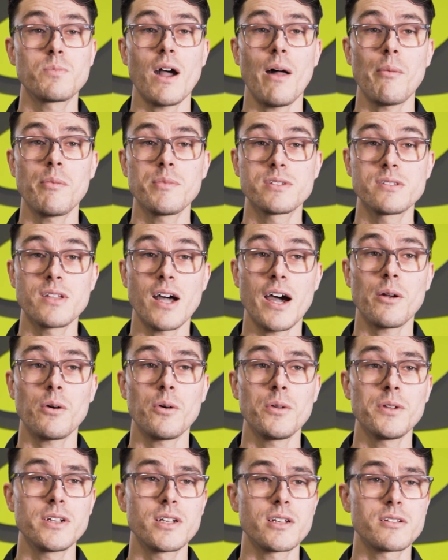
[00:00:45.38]
problems not
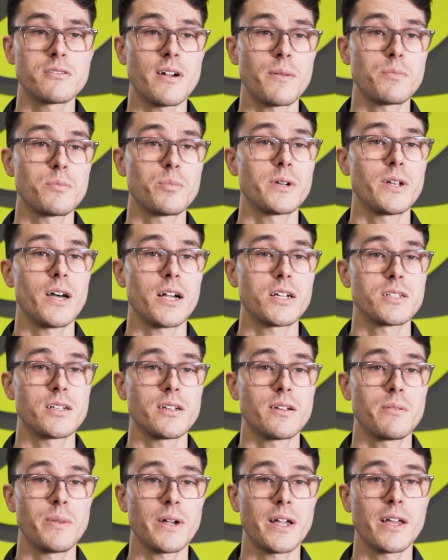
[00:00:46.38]
only disrupt
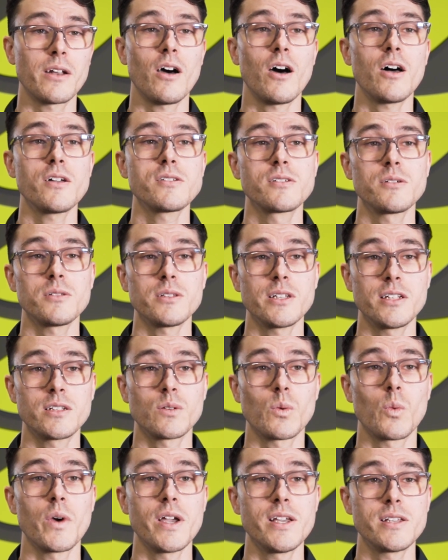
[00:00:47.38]
production, but can also lead
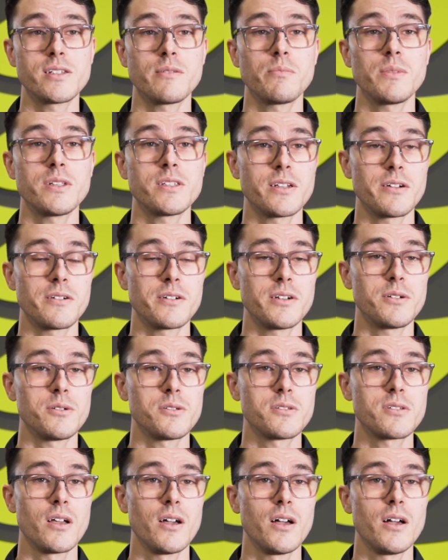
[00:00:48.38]
to wasted
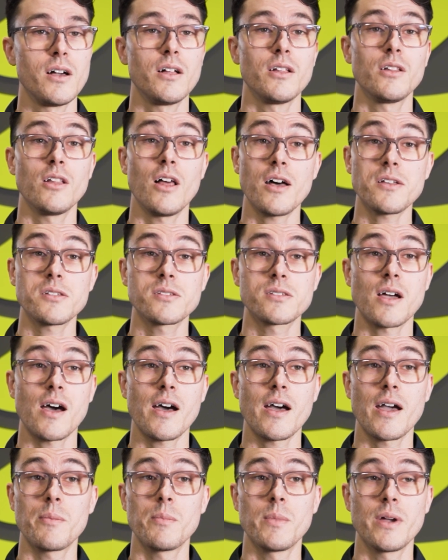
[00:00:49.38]
materials, lost
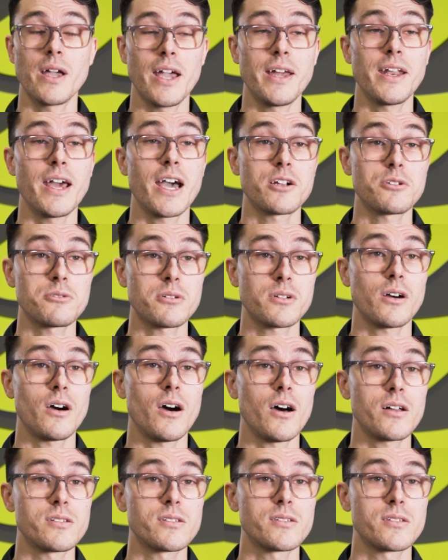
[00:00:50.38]
time, and extra
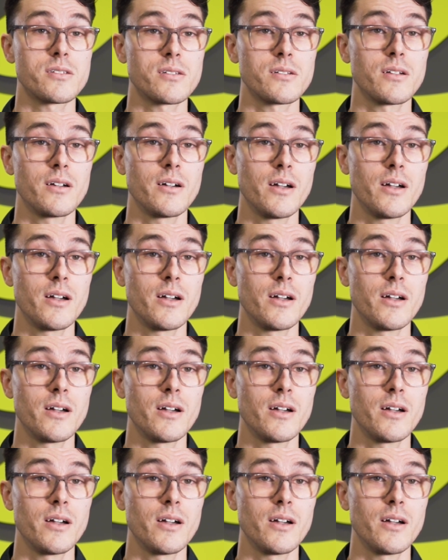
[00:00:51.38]
costs.